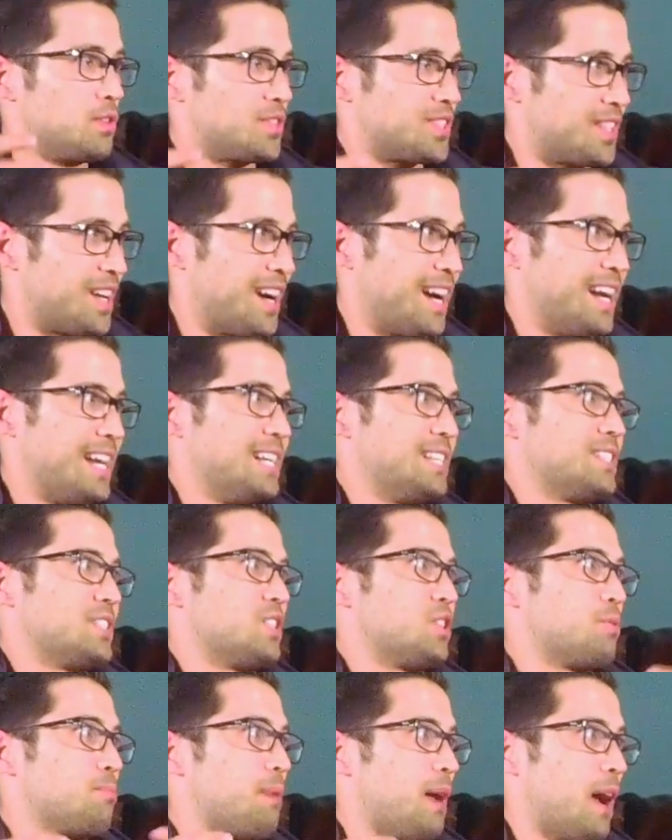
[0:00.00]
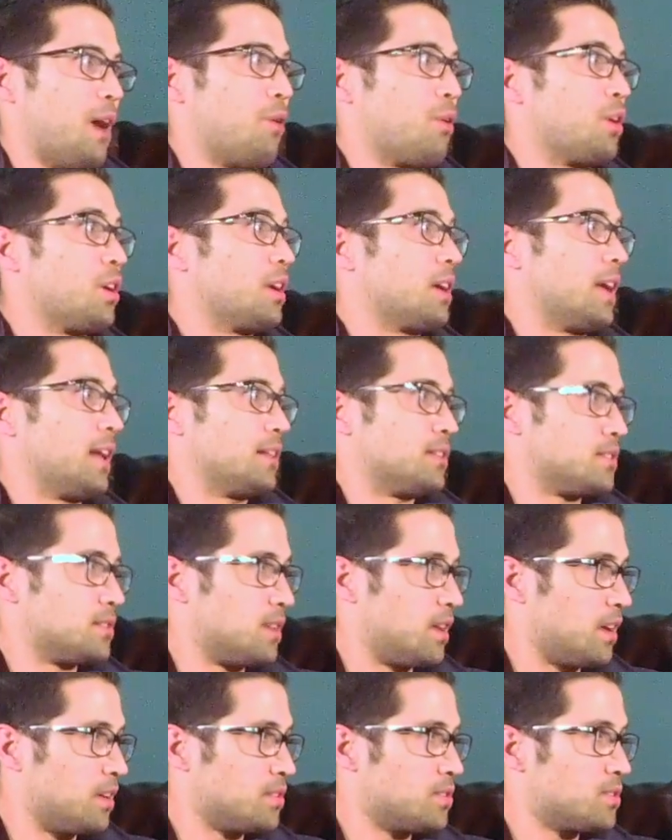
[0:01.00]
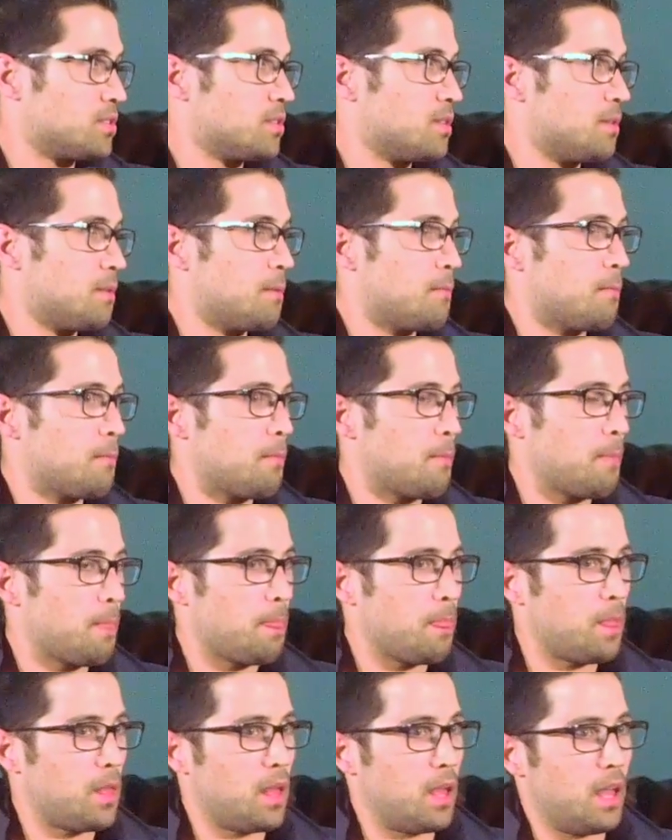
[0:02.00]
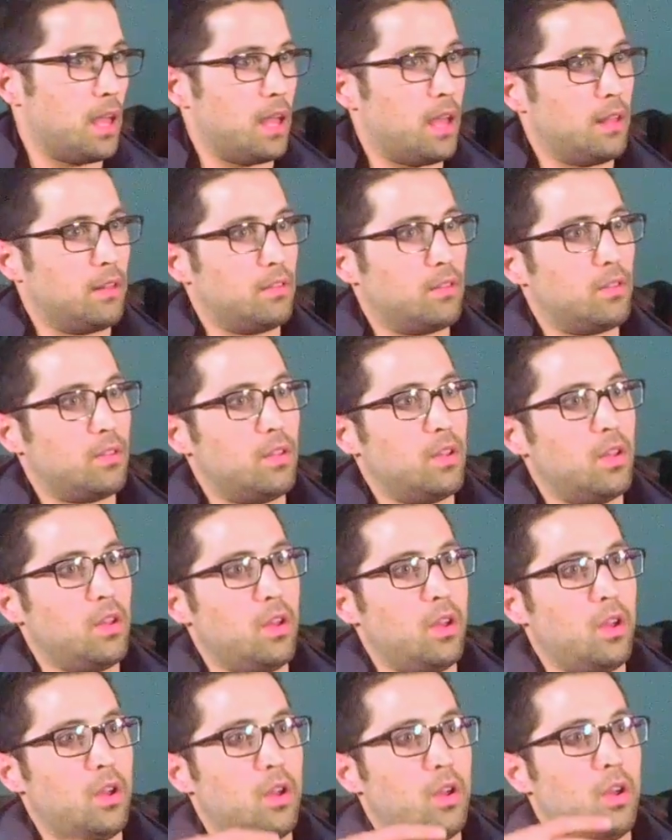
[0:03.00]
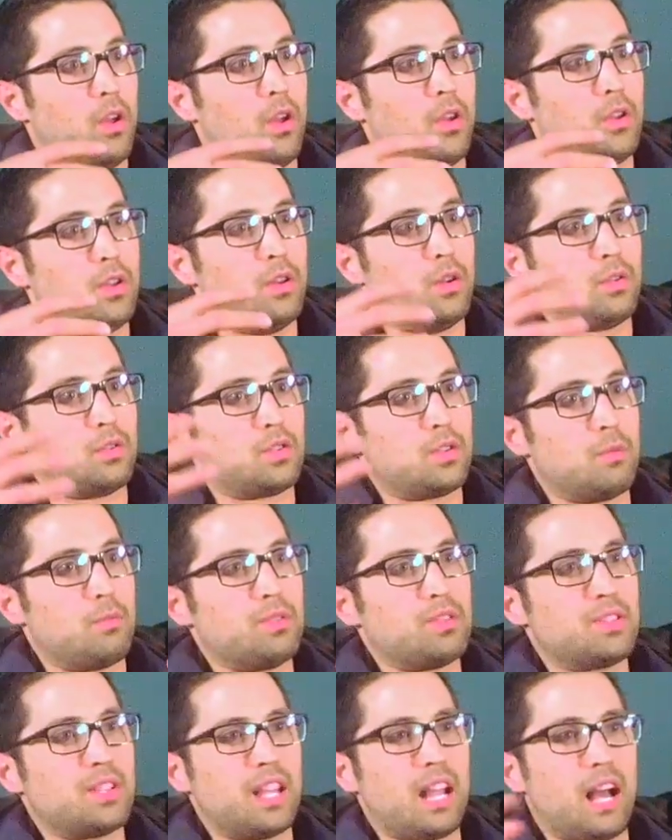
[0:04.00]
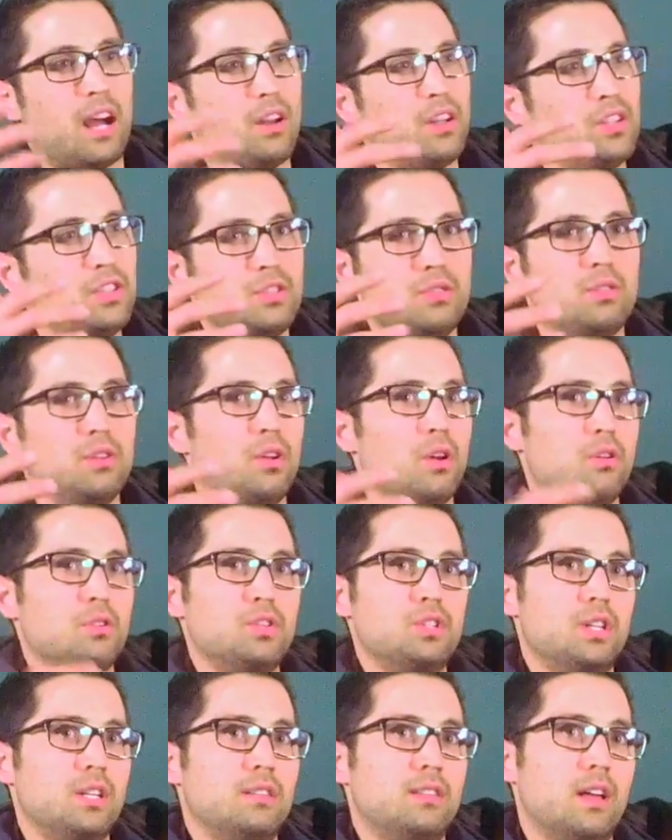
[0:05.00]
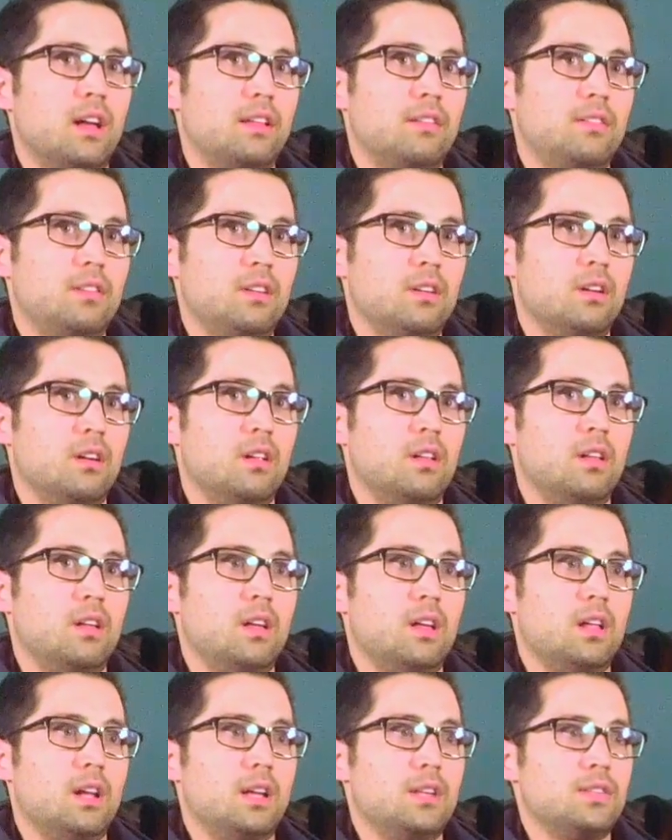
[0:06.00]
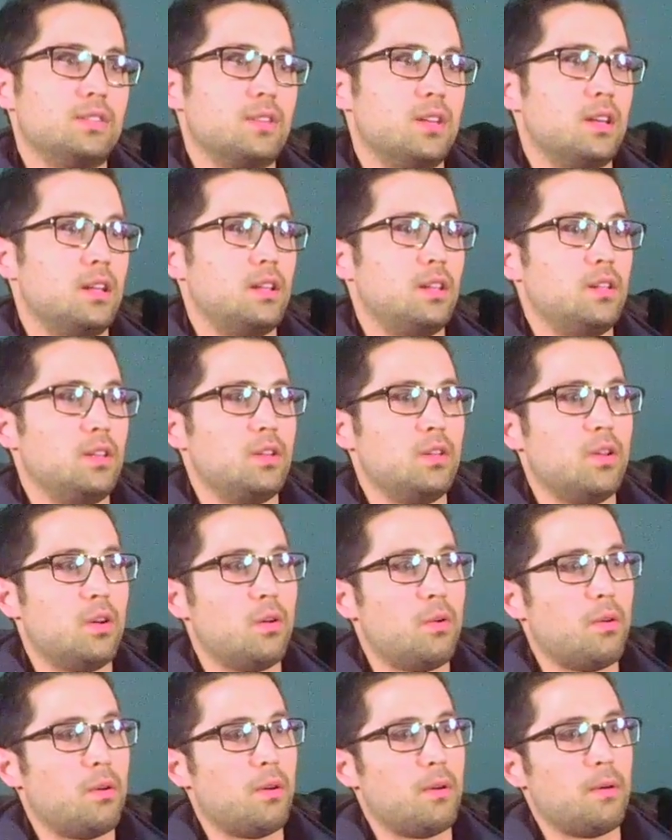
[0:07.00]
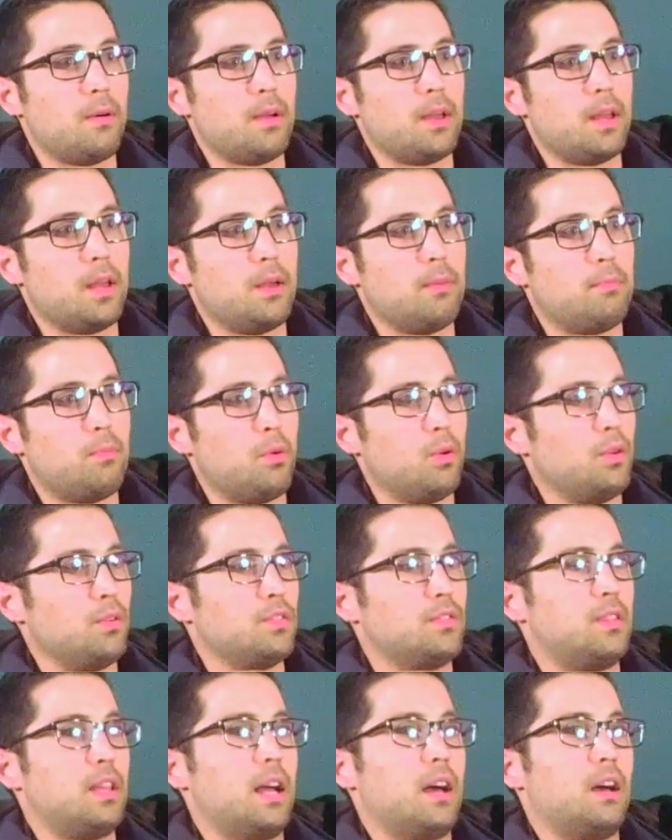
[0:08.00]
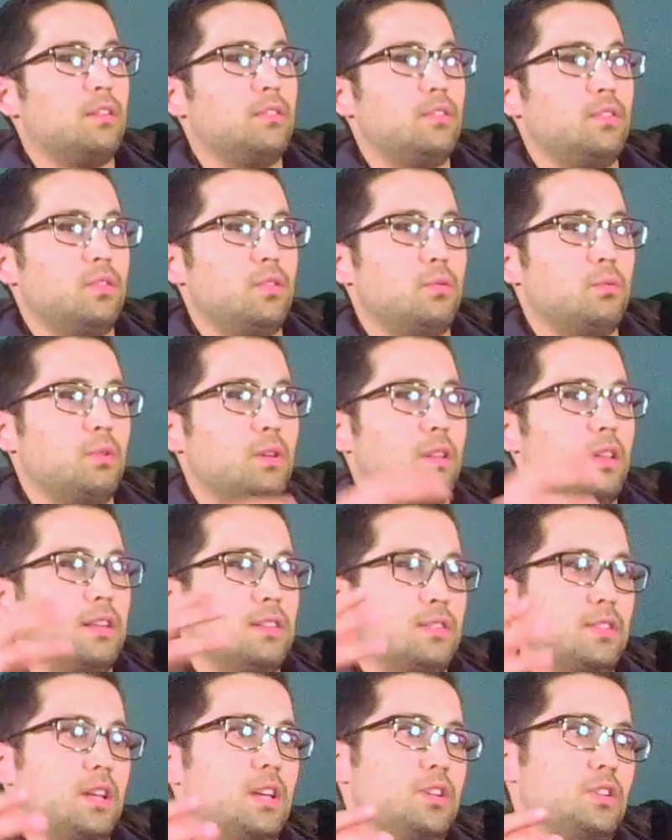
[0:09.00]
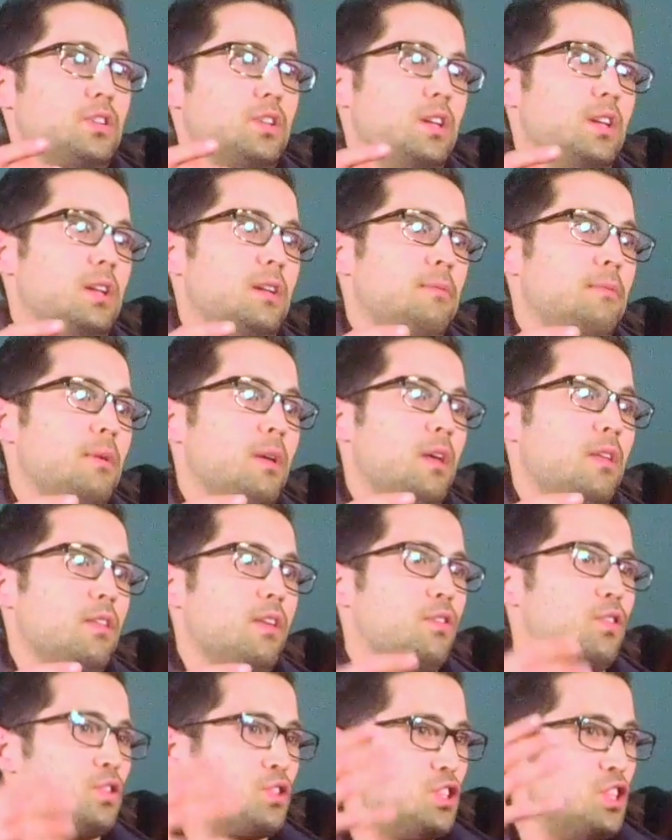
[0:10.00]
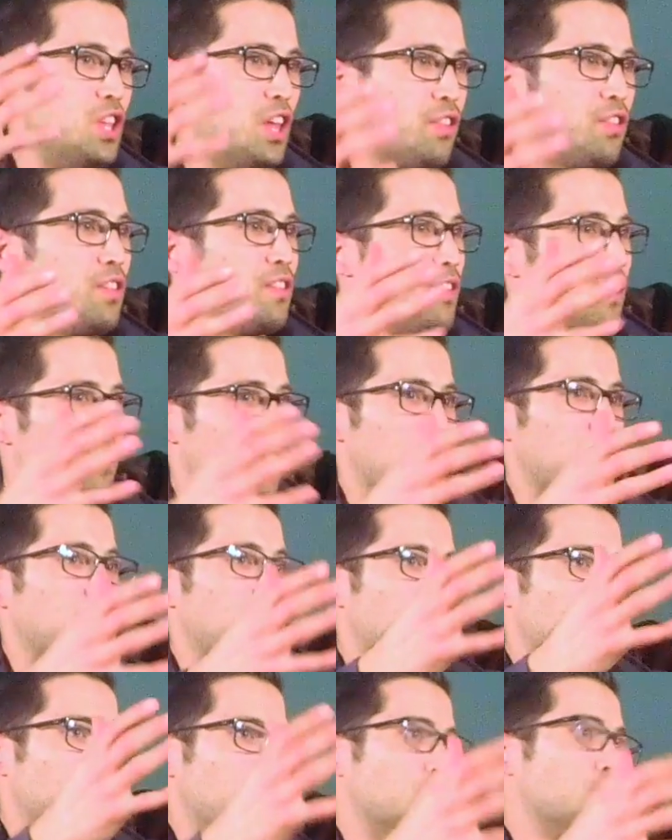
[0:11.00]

size and their power against us. And, you know, someone said, How did you negotiate that deal? And I said, You know, it boils down to the realization that there's nothing that they can